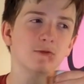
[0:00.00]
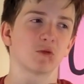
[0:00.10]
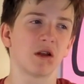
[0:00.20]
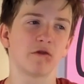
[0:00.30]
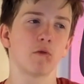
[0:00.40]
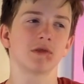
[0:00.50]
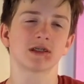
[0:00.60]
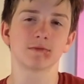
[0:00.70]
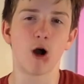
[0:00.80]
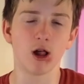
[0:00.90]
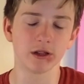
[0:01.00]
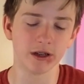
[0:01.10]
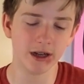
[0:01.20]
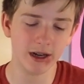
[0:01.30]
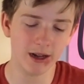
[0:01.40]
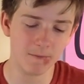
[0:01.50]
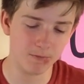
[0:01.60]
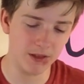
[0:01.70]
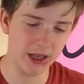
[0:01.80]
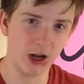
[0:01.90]
One of them was smaller,
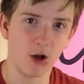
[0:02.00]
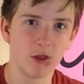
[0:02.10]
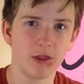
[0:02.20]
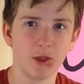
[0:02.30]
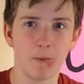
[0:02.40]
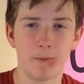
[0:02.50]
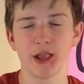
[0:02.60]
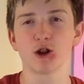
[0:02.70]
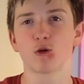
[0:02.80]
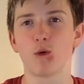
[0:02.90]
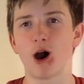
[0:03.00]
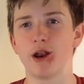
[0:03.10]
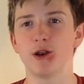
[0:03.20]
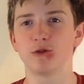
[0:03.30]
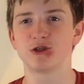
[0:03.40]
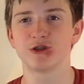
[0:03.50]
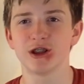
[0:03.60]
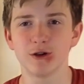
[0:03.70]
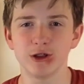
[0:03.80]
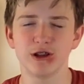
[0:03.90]
you know, the bigger one, which
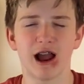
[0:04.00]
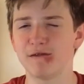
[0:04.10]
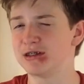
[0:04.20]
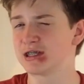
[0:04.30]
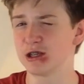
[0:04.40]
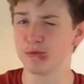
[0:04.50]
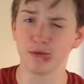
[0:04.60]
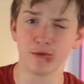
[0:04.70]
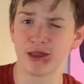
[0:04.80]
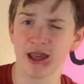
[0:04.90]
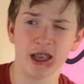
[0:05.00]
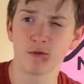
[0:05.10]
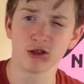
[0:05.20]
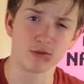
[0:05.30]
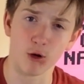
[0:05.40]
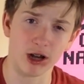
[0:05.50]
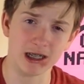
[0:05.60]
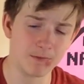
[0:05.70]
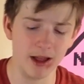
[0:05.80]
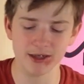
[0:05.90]
you obviously would think it was more
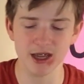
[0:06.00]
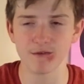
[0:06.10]
expensive.